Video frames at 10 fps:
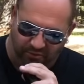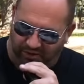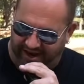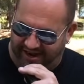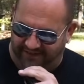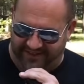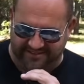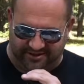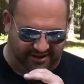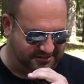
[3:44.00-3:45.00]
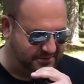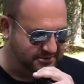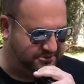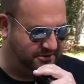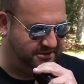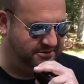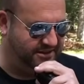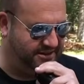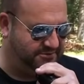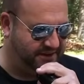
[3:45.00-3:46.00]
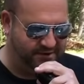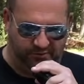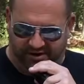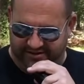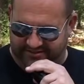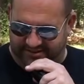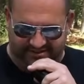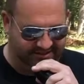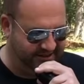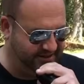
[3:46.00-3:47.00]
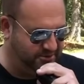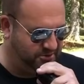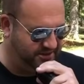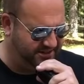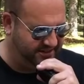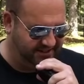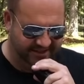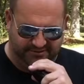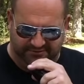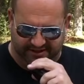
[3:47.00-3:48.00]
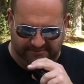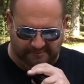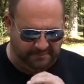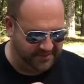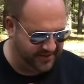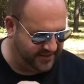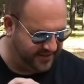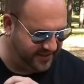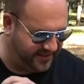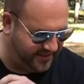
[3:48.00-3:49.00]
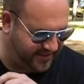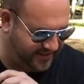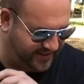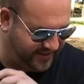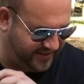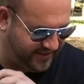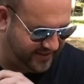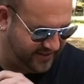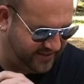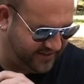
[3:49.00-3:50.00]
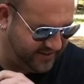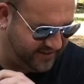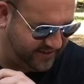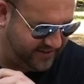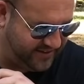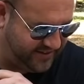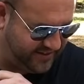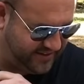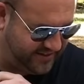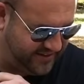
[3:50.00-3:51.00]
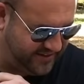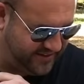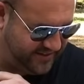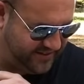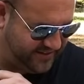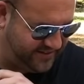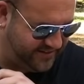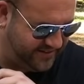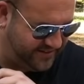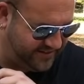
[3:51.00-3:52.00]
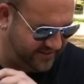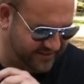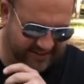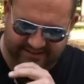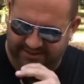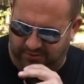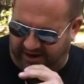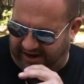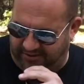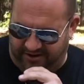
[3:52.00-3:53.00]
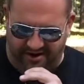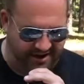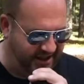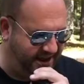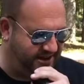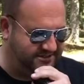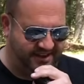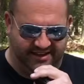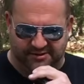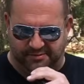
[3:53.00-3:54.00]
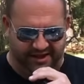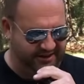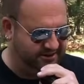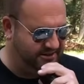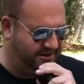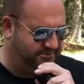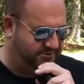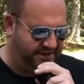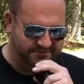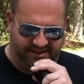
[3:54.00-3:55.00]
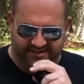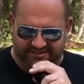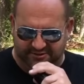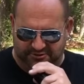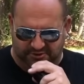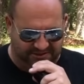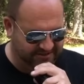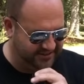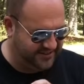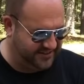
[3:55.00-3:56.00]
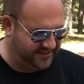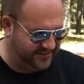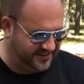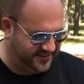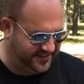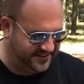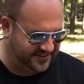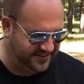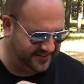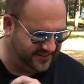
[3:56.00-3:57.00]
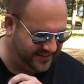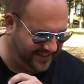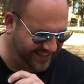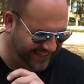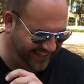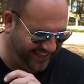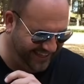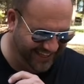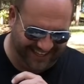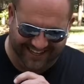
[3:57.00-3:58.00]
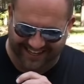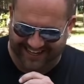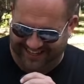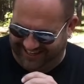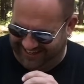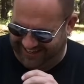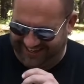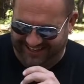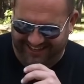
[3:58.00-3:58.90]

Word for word: 5'7". Wow, that's awesome. I'm just running 5 watts on a 9-to-1 NFED. Okay, I looked at the meter. You're actually a 6 on the meter. Wow. All right. Hey, I'll take it, man. You're 5'9" as usual. Well, 5'9", sir. Hope you can. Have a good activation.